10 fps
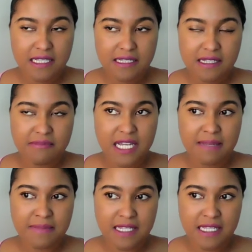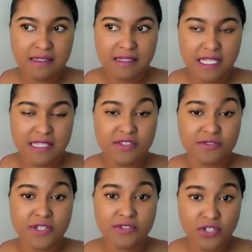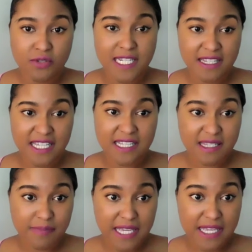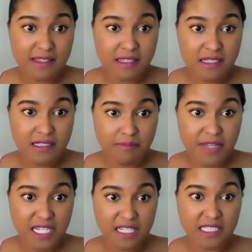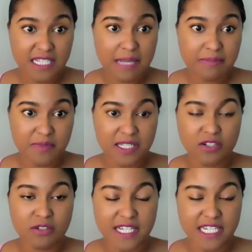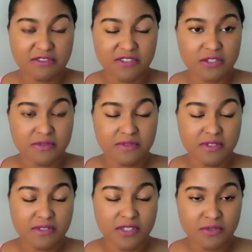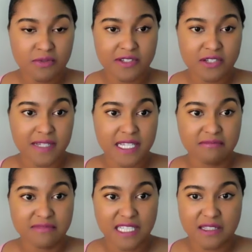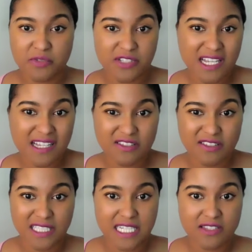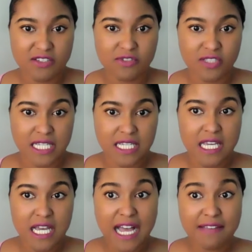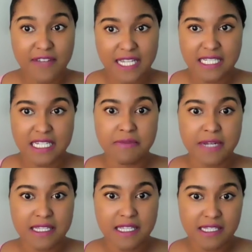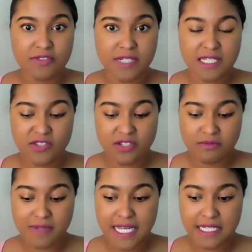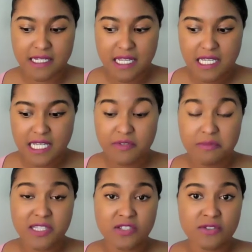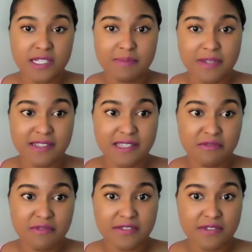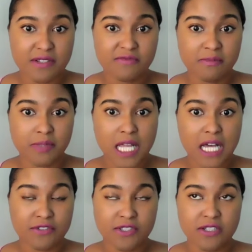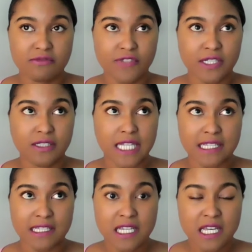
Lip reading: sometimes it's easier to do it in that space, depending on the type of medical writing you are doing. Like the more technical it is, usually I find anyway, the easier it is to write, even when you're experiencing writer's block or you don't feel like